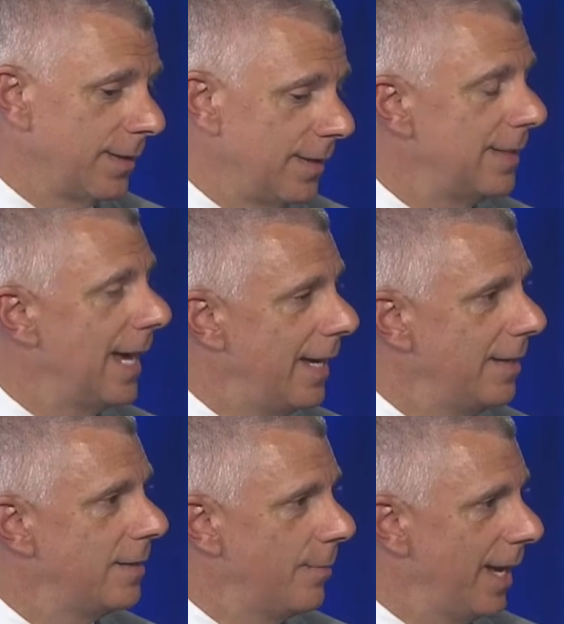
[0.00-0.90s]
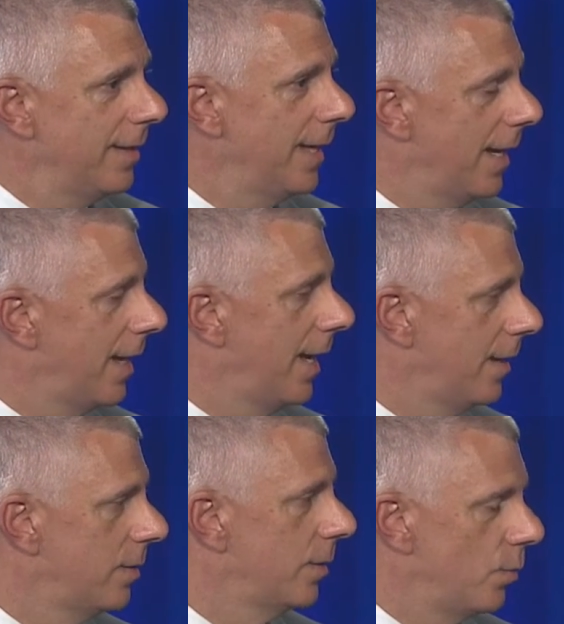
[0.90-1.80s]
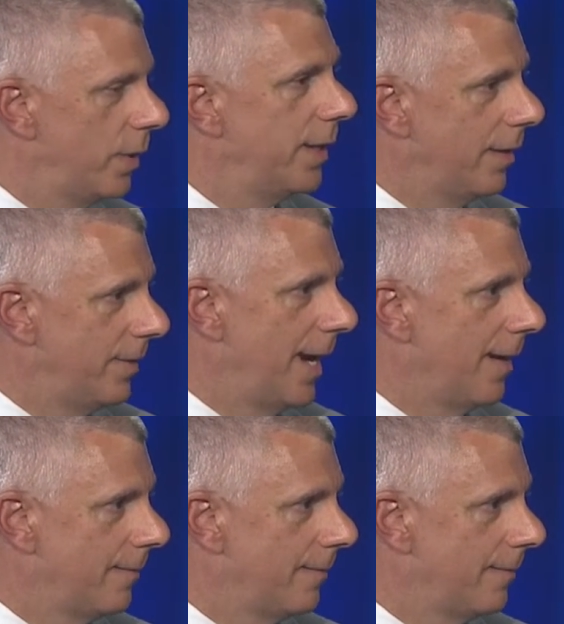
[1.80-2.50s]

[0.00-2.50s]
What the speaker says: they demand that, and we give that.